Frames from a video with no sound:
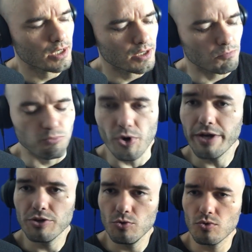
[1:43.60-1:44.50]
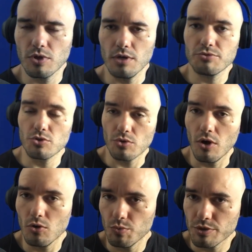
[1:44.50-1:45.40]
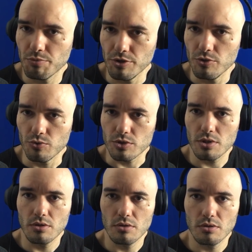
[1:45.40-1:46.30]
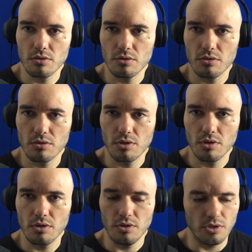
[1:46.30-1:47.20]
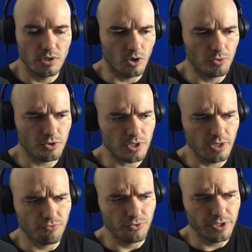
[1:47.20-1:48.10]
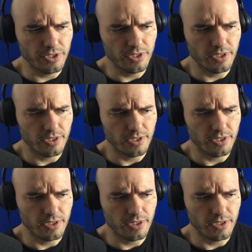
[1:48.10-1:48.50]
brand new gloves should always be used. In every